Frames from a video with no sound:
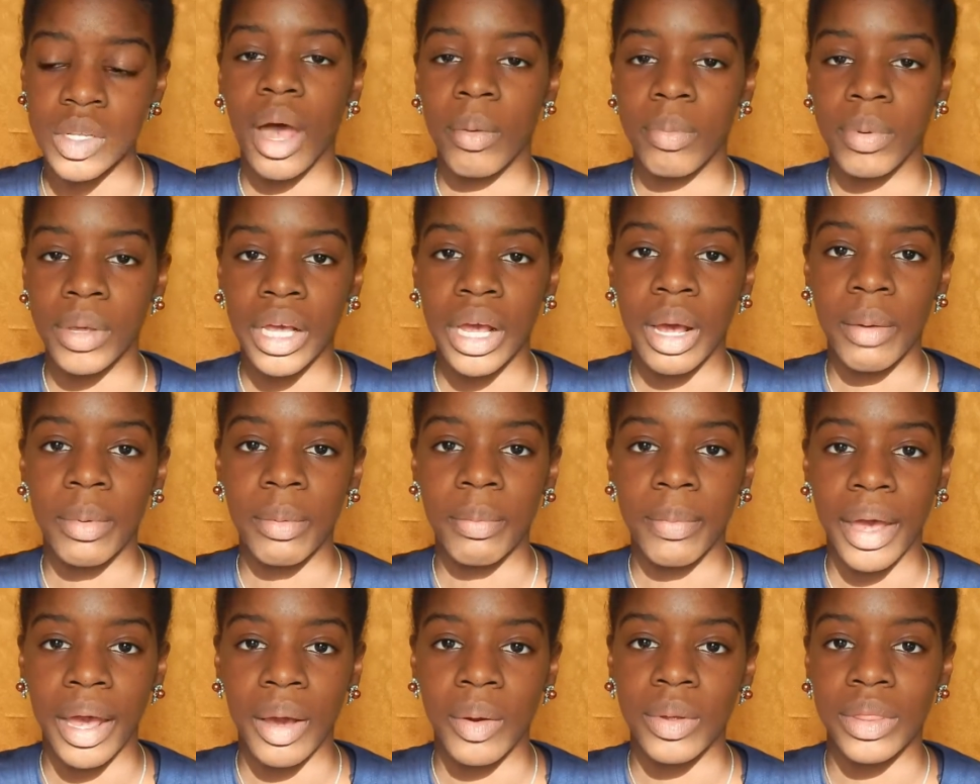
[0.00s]
I'll be coming
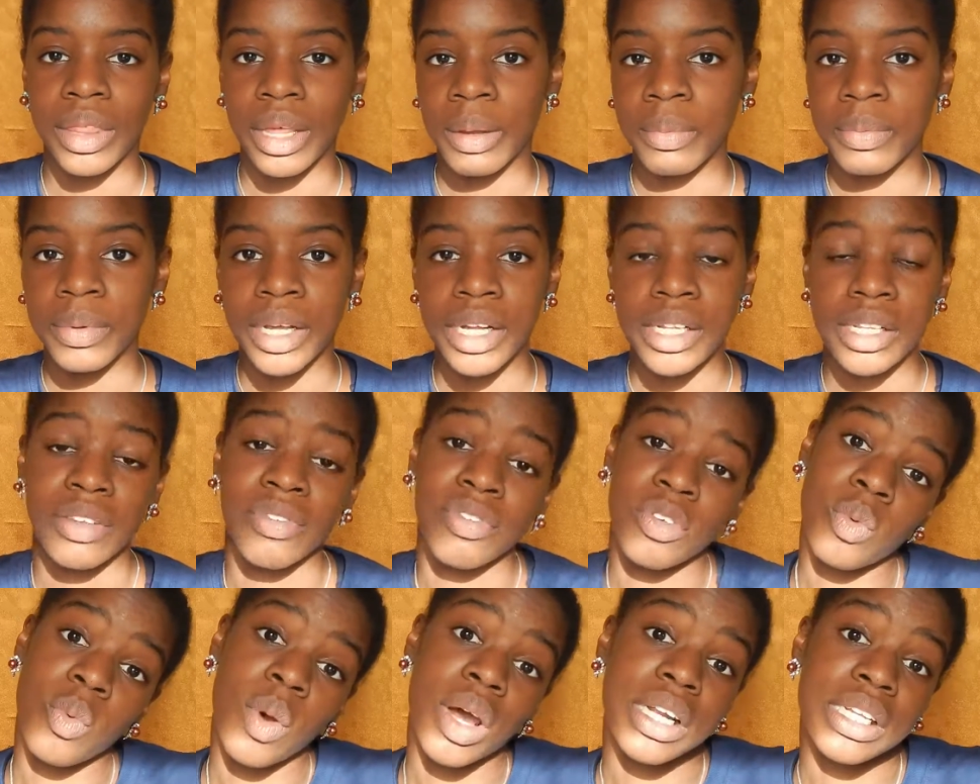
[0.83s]
back with updates.
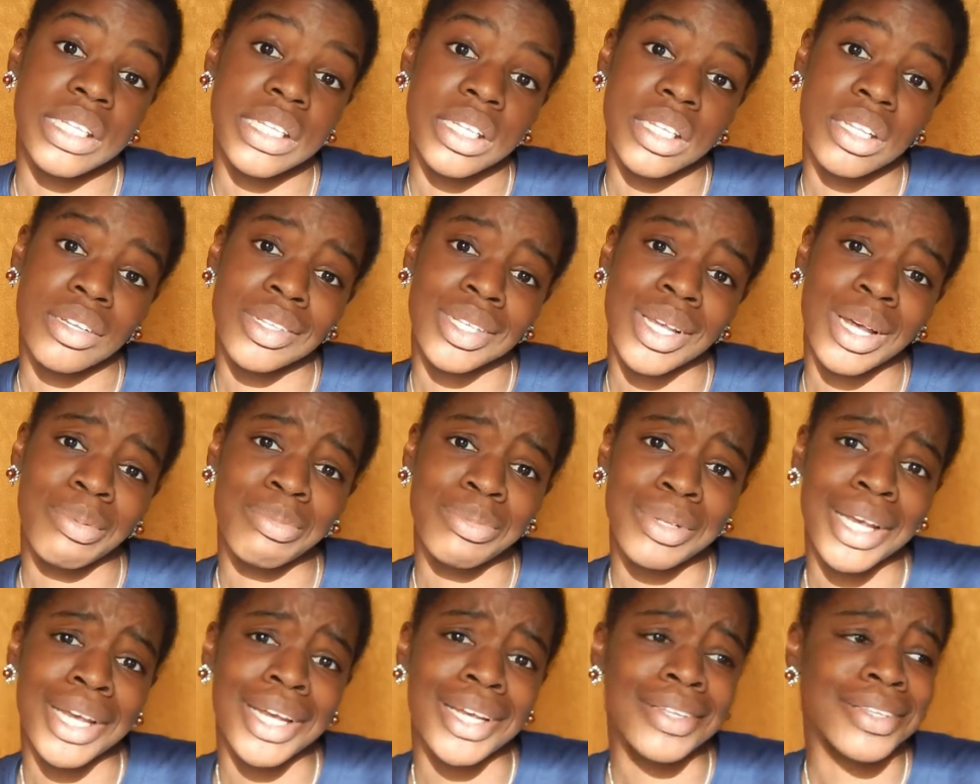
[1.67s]
If you want to see those
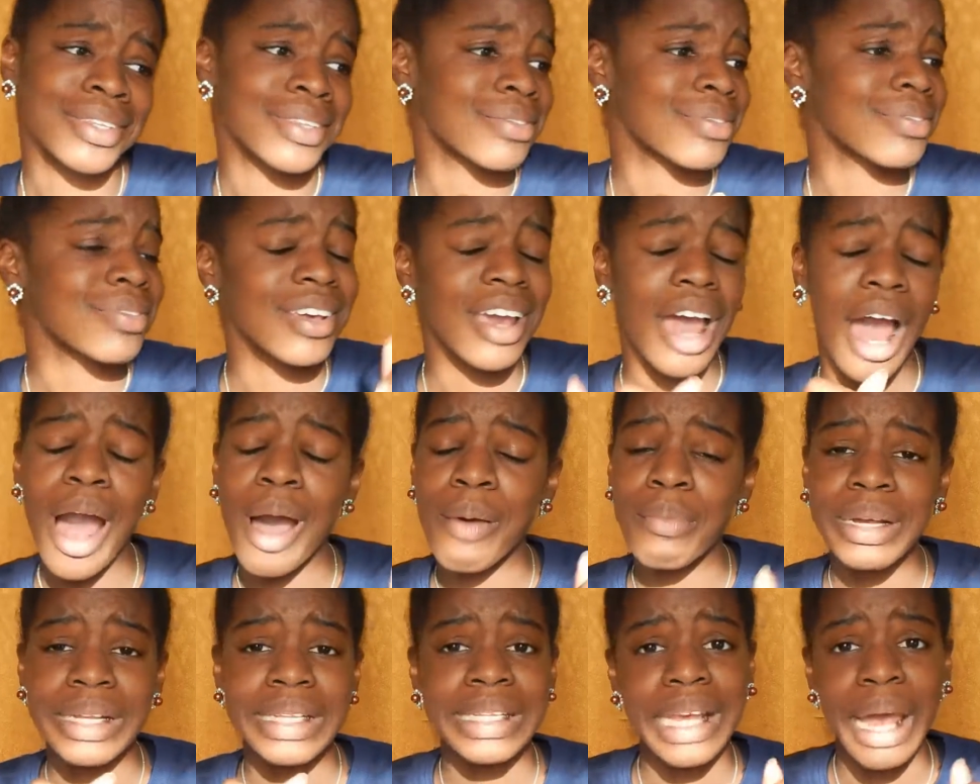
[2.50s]
updates,
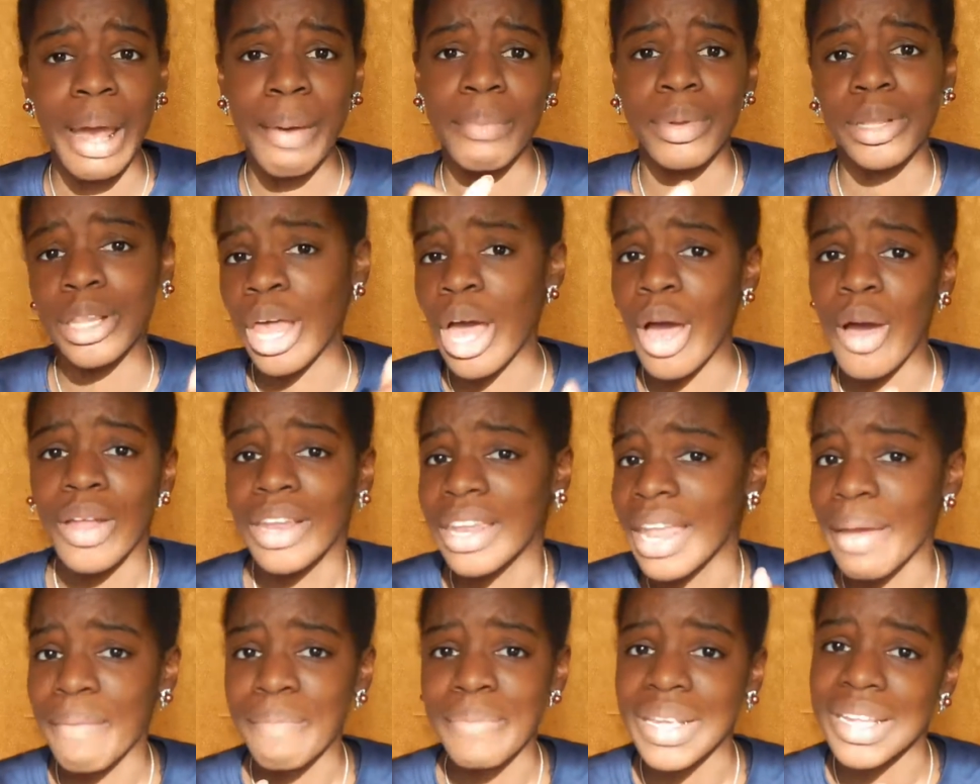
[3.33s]
comment down below
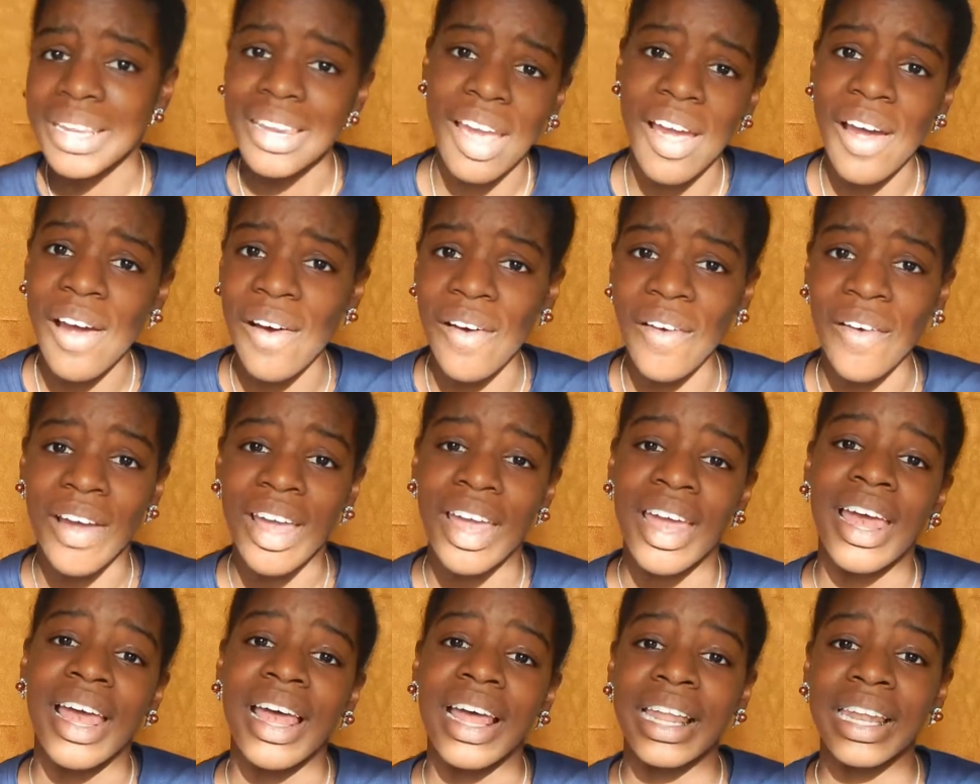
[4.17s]
let me know.
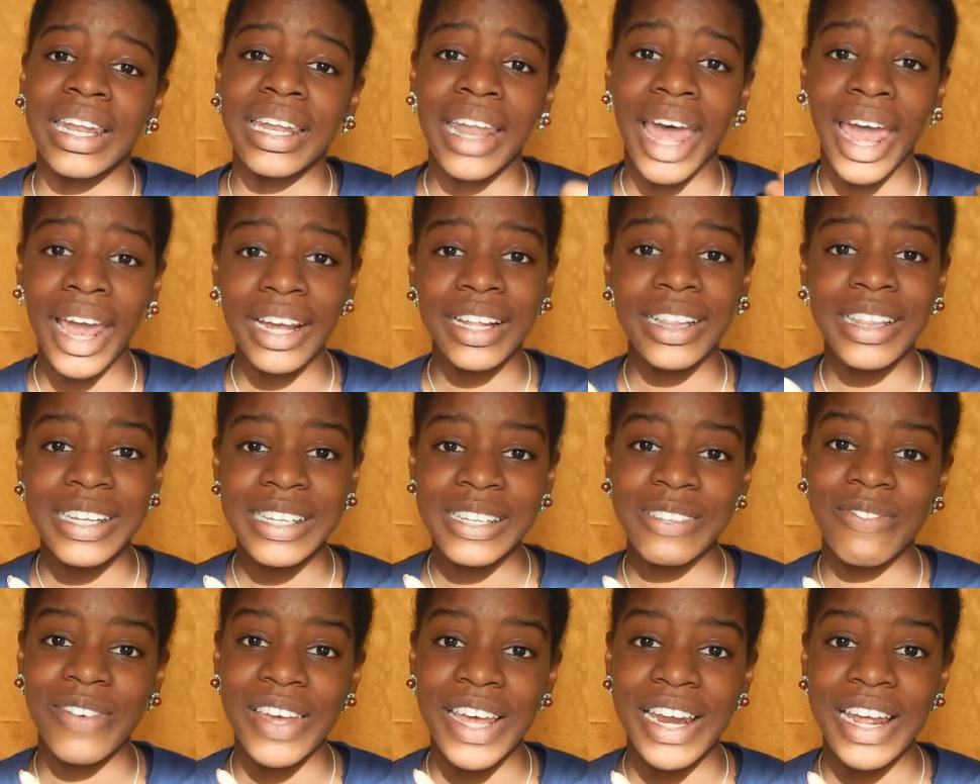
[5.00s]
Like
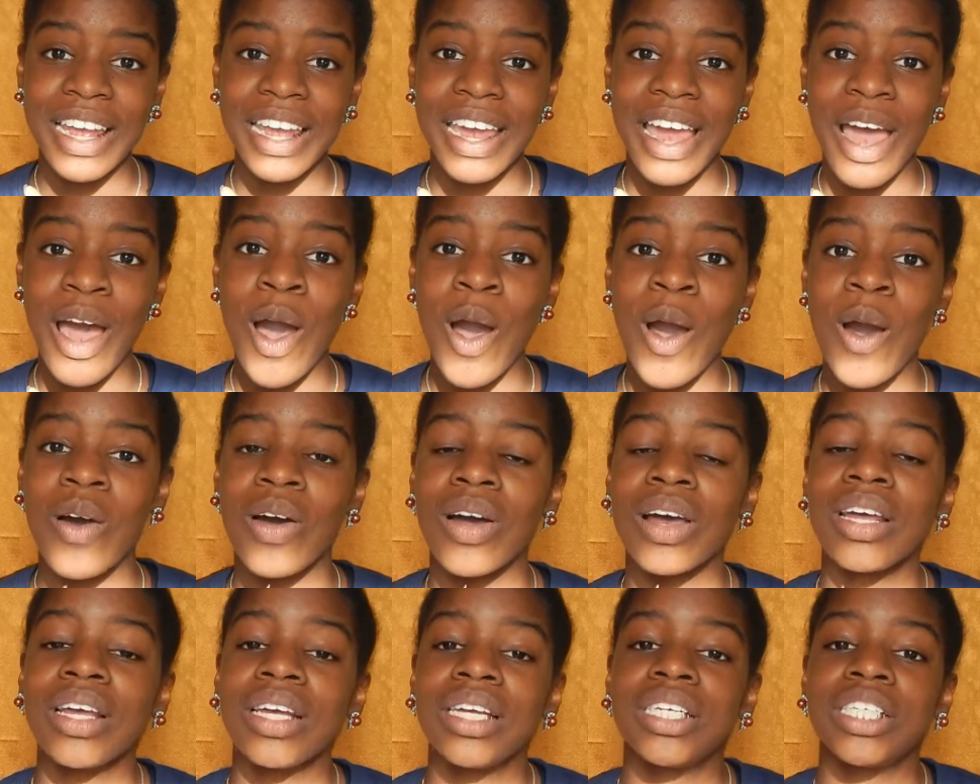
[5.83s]
this
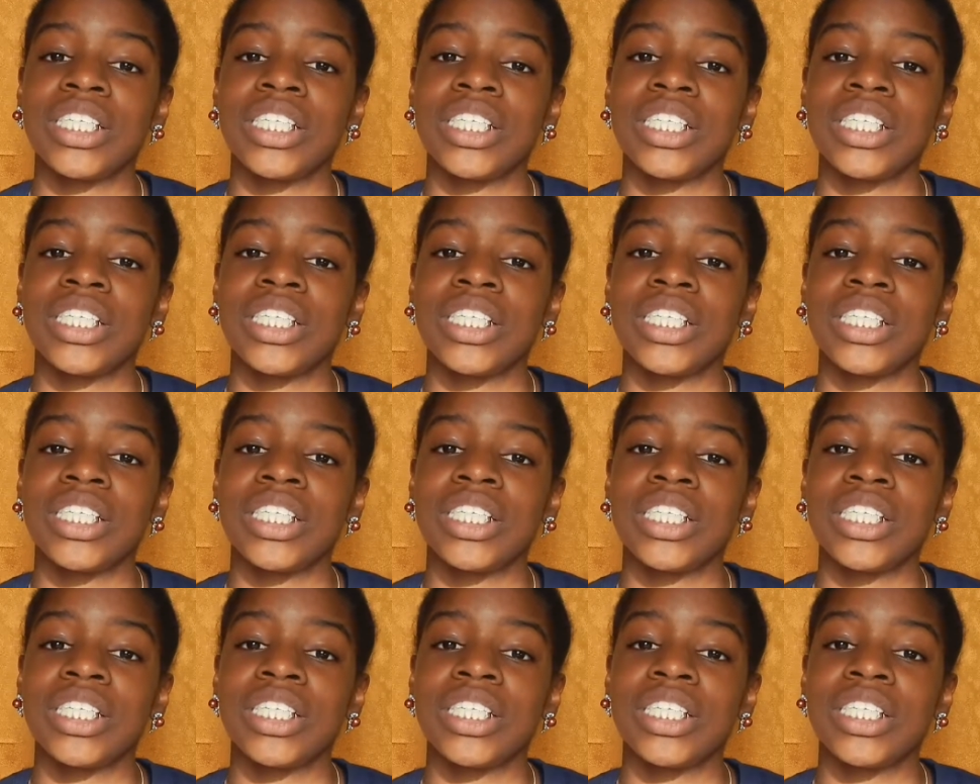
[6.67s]
video.